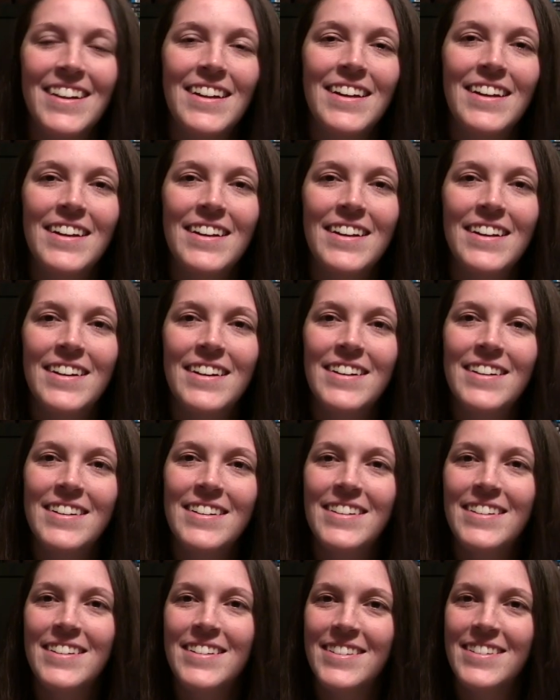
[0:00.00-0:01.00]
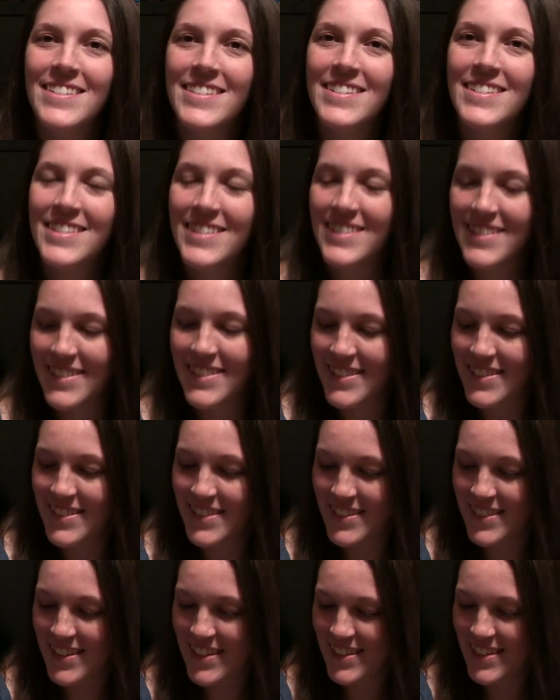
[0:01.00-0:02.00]

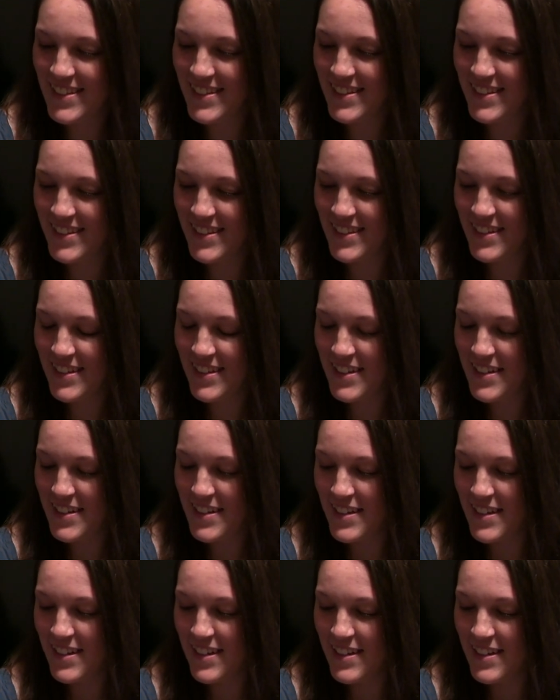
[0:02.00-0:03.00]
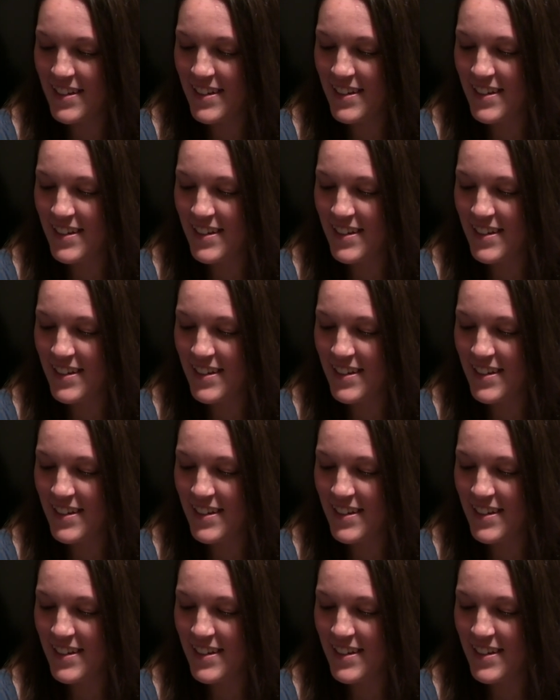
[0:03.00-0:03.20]
This person isn't speaking.